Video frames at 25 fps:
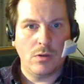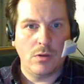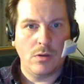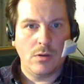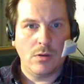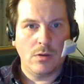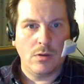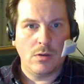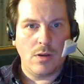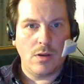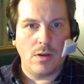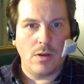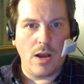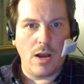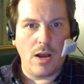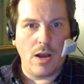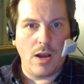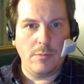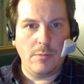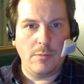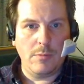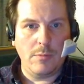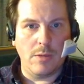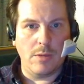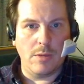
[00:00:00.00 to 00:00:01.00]

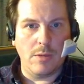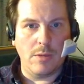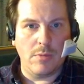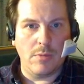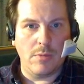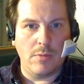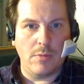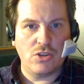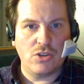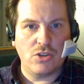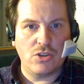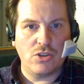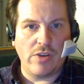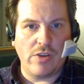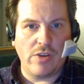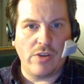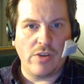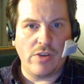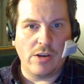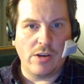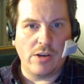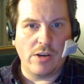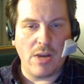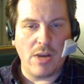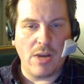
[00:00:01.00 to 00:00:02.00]
IBM Integrated
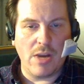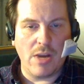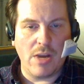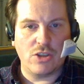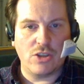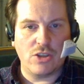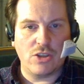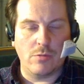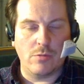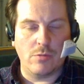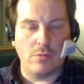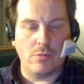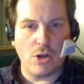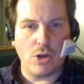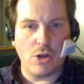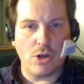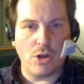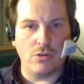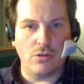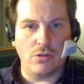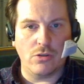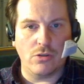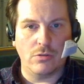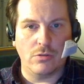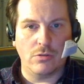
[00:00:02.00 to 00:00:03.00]
Management Module
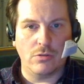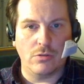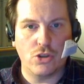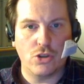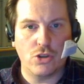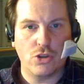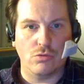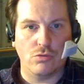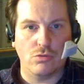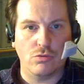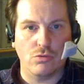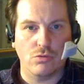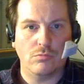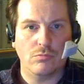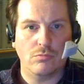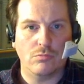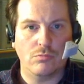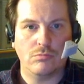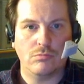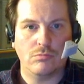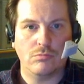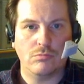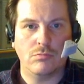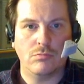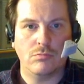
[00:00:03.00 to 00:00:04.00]
2.
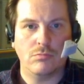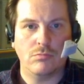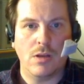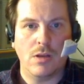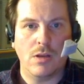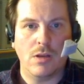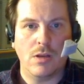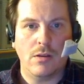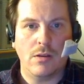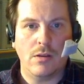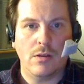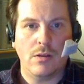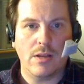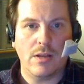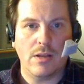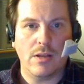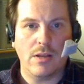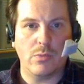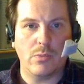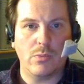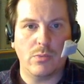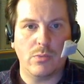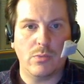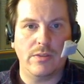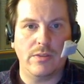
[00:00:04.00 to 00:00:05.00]
That's where
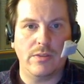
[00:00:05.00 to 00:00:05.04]
the